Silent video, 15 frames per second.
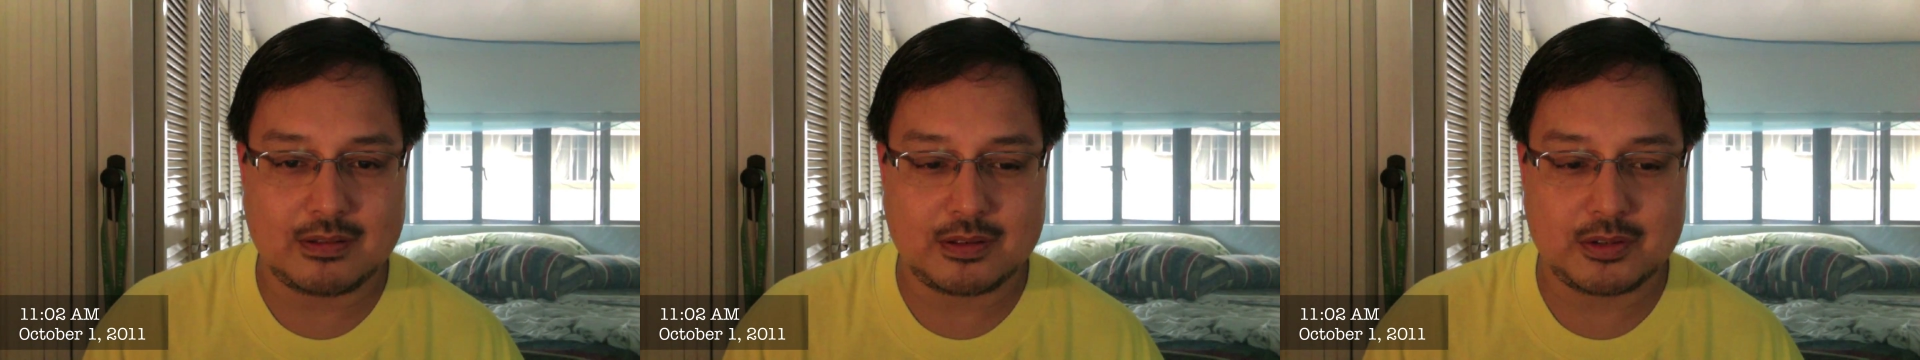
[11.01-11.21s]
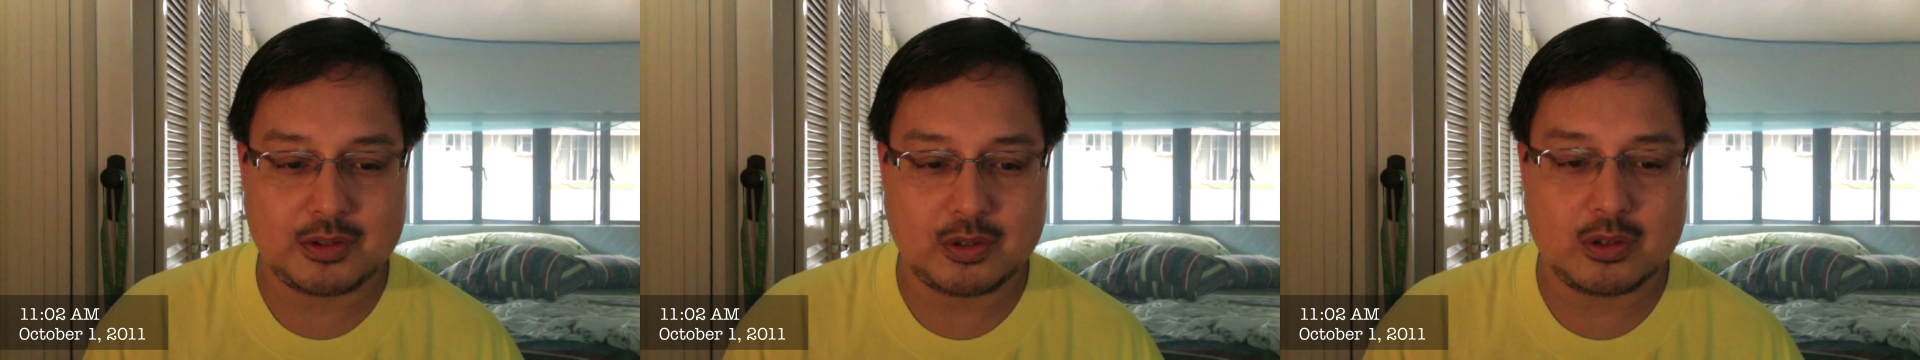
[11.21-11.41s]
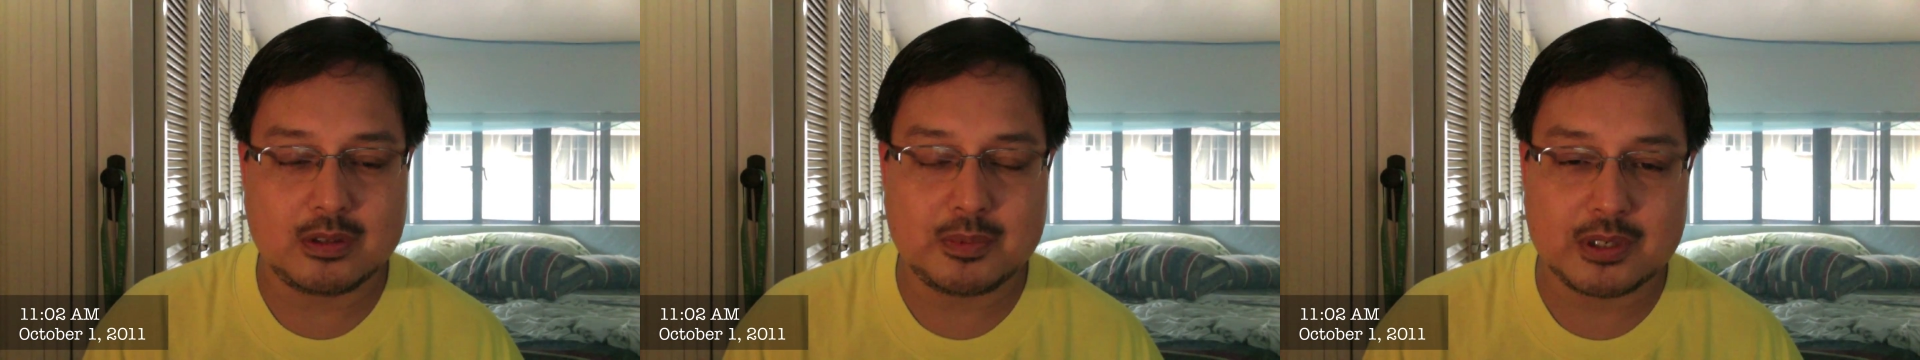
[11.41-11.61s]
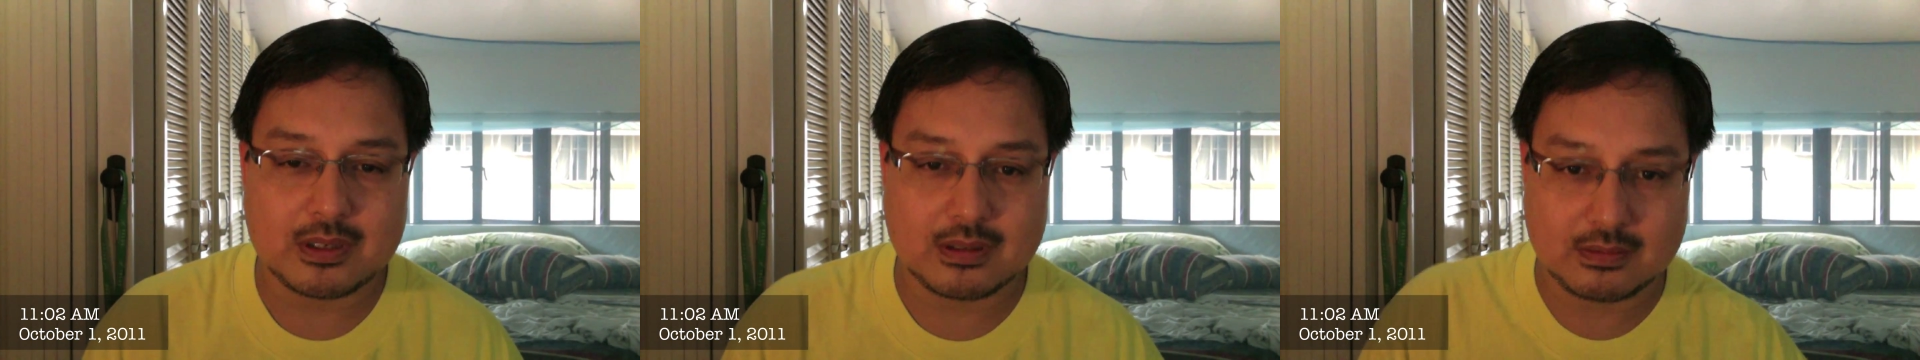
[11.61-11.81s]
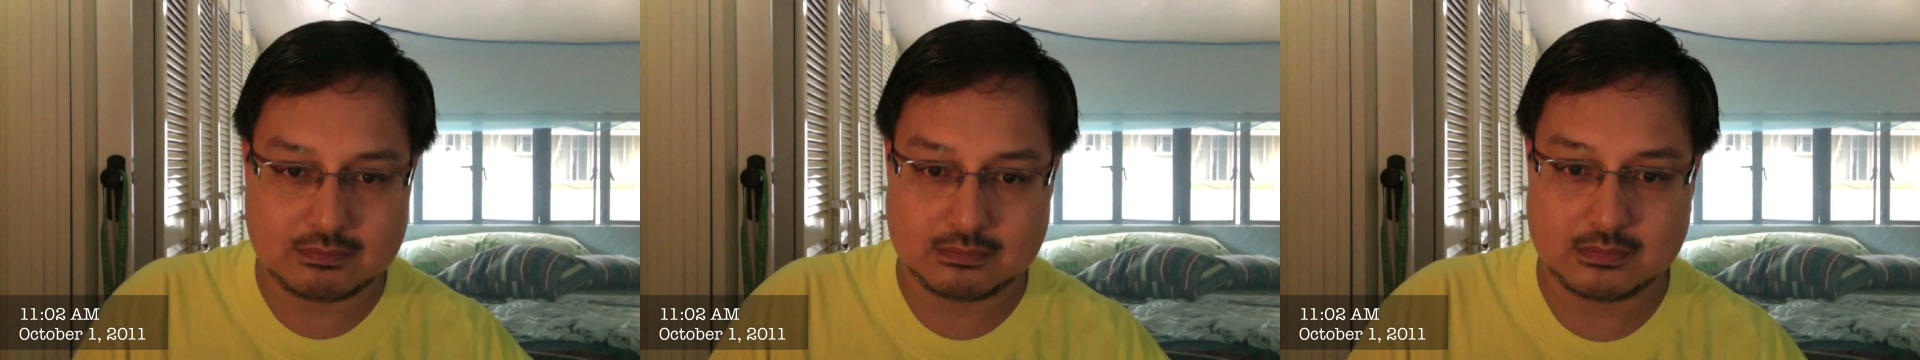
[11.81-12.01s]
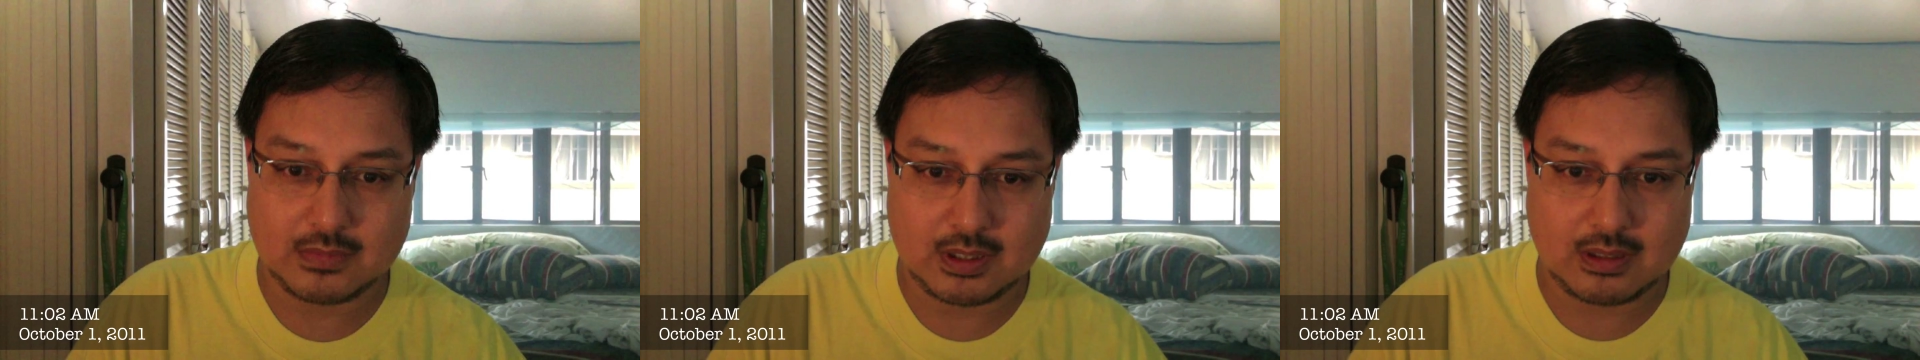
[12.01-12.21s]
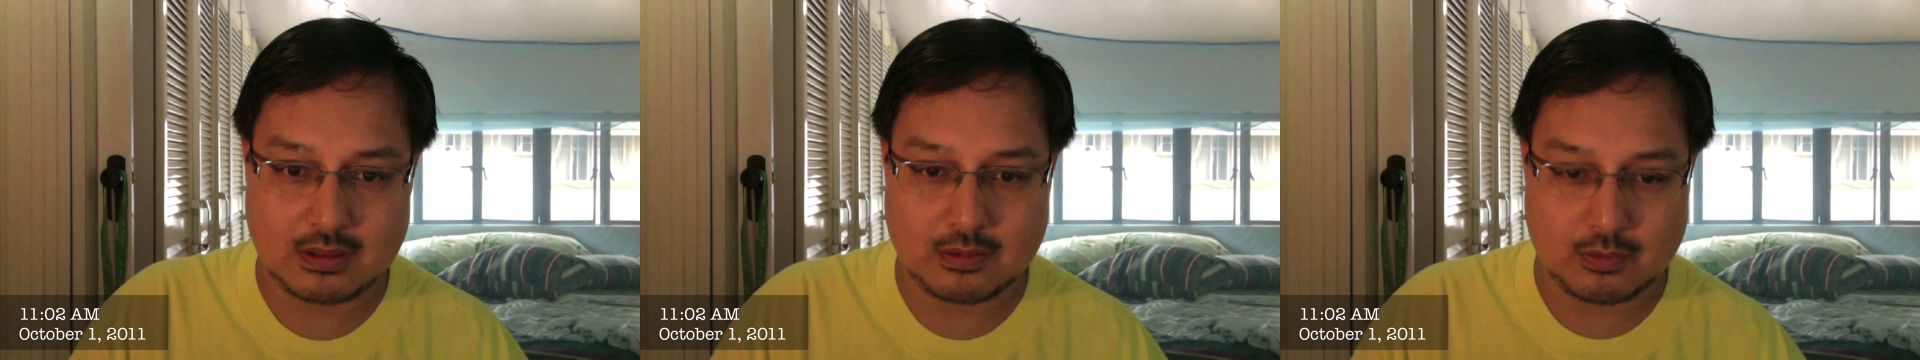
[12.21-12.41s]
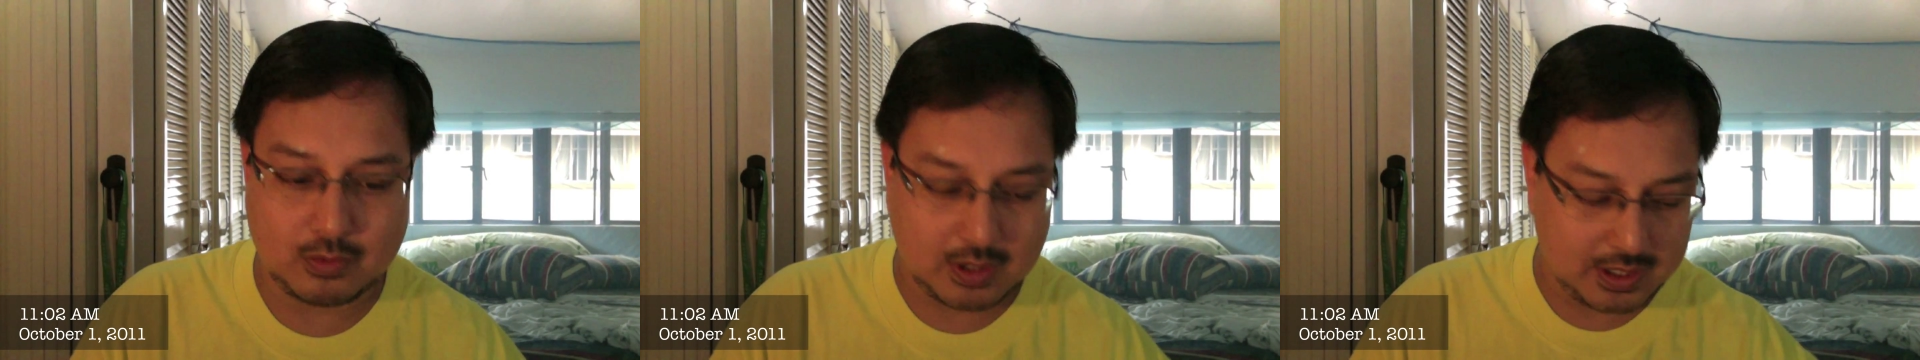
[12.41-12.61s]
October
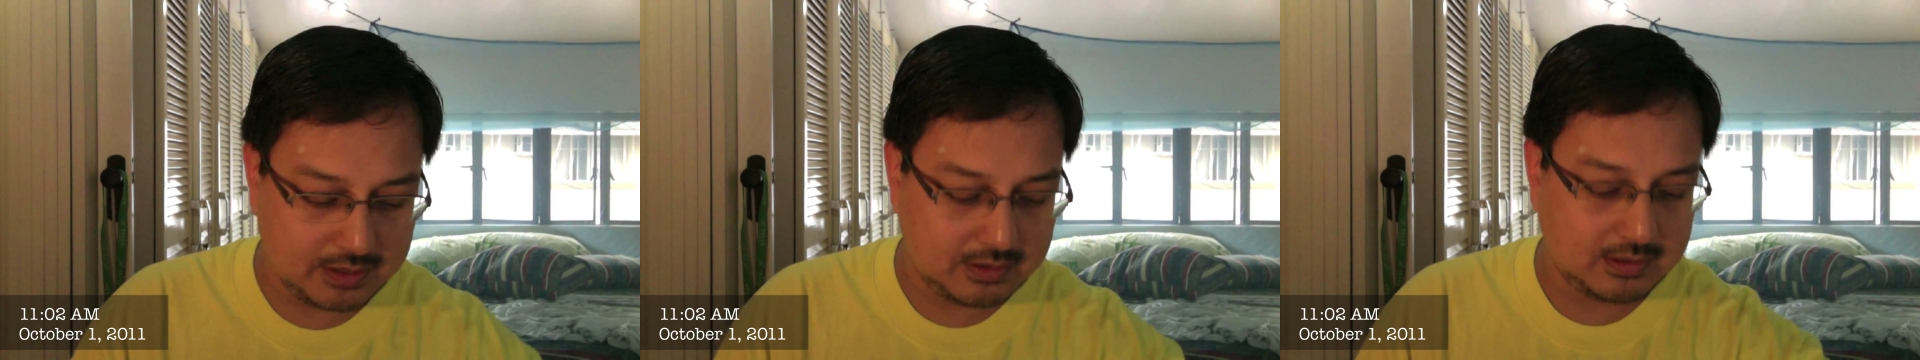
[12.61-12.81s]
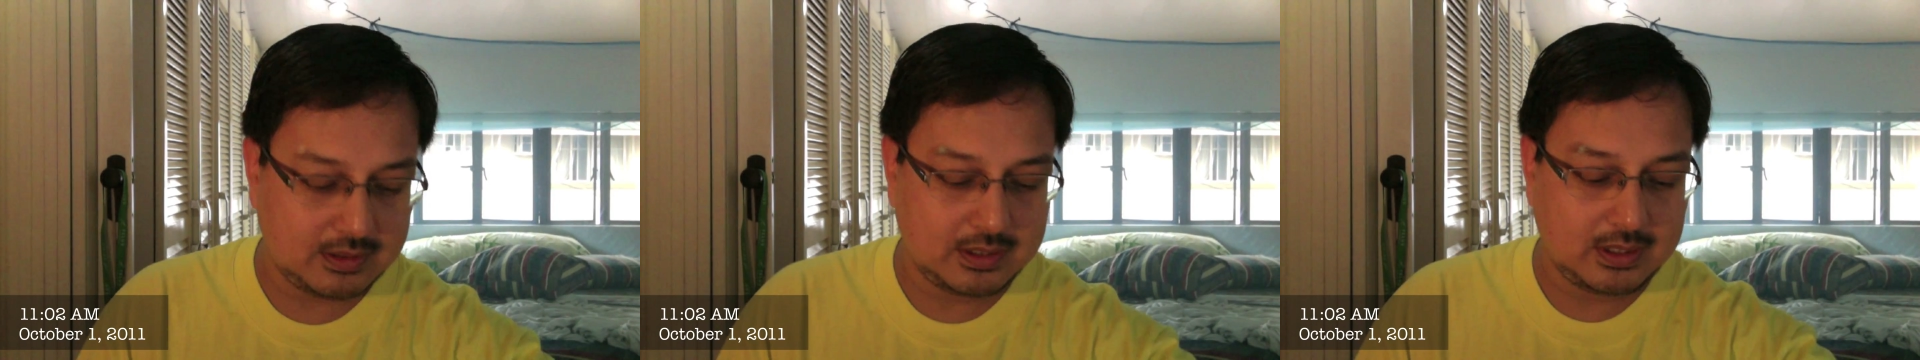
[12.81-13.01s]
1,